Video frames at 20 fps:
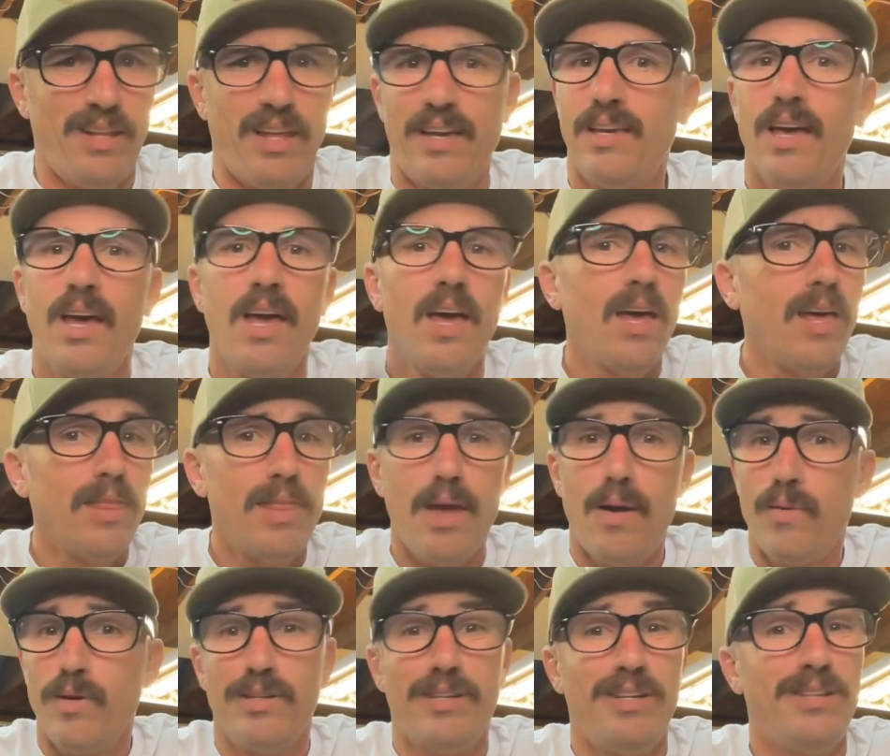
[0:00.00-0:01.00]
Like, they
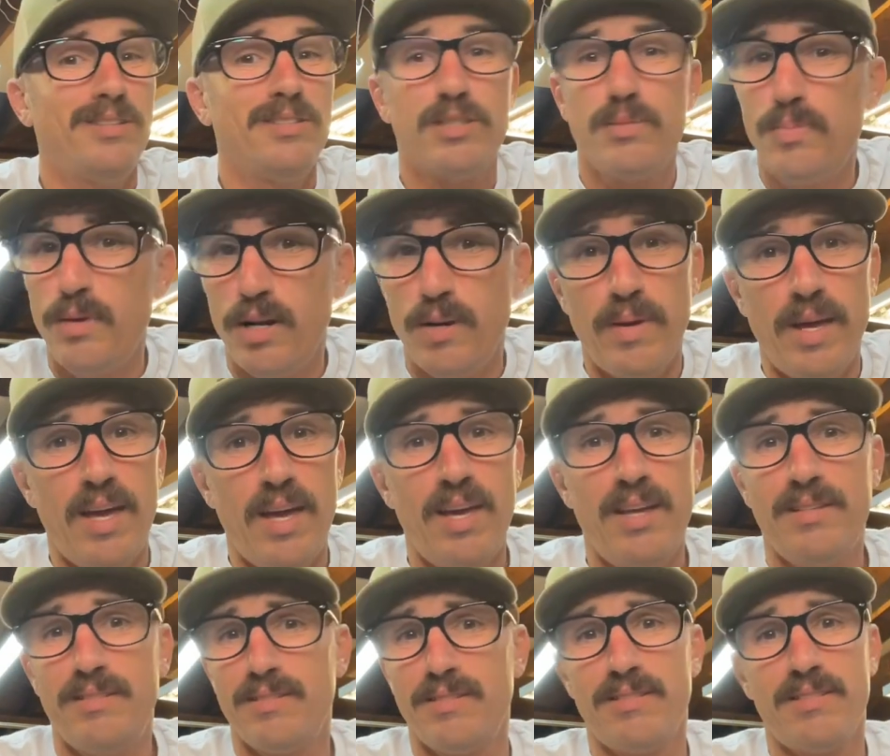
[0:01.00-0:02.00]
were eating spinner
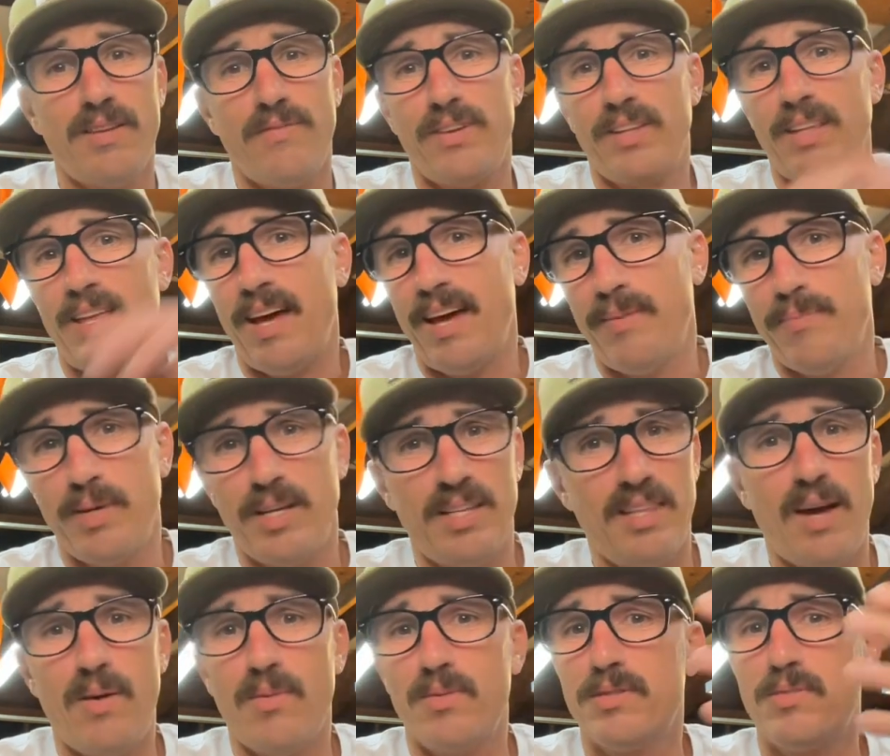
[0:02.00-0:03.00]
baits and stuff like that, but
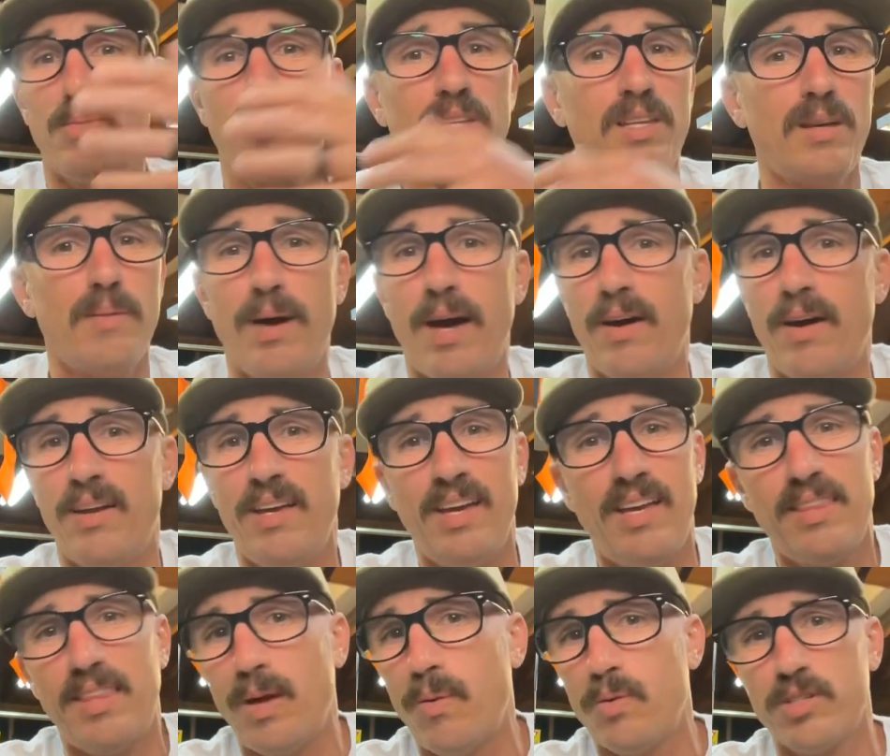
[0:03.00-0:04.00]
that was really about
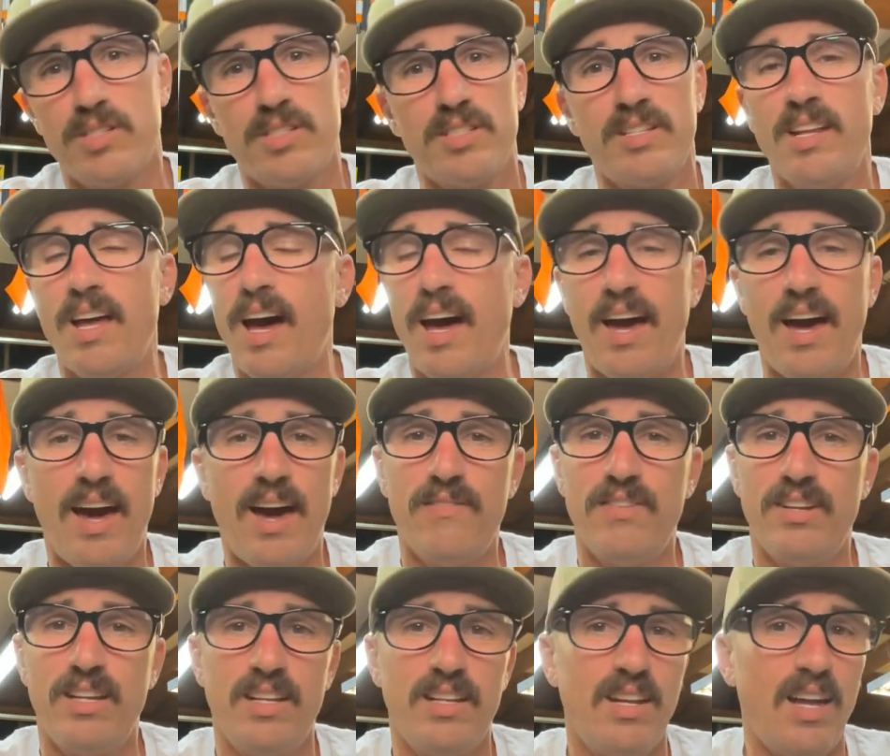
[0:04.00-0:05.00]
it. They were just not
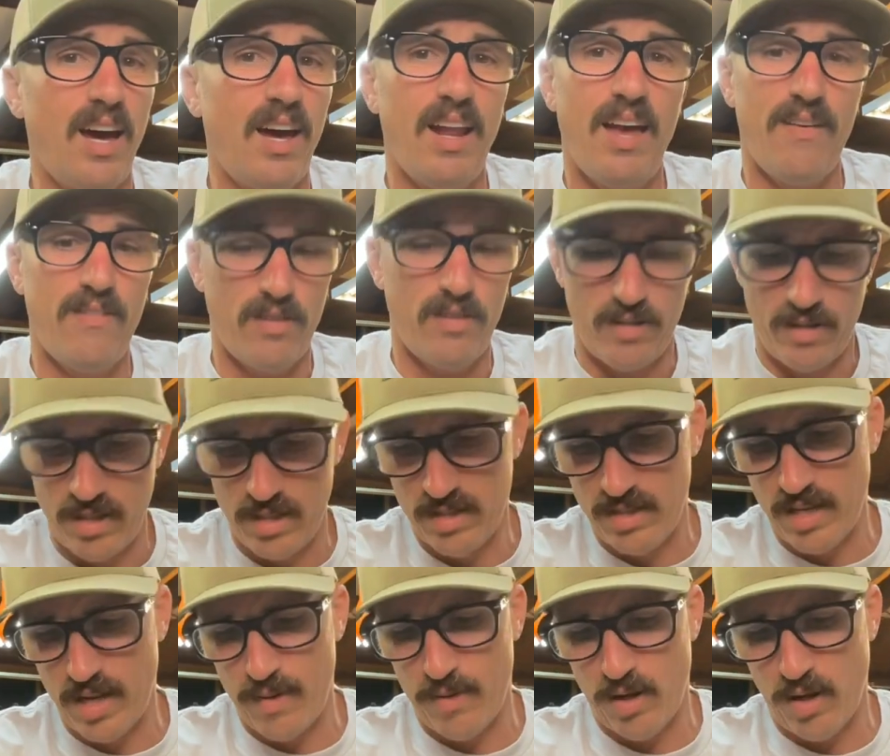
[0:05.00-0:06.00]
having it, not having a good
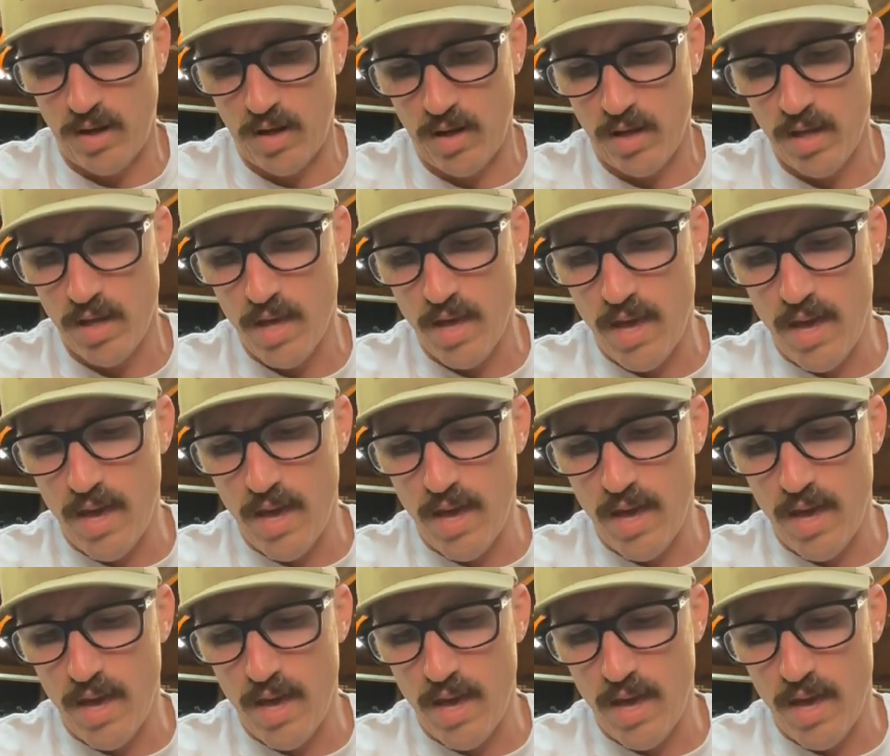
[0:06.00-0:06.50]
time at all.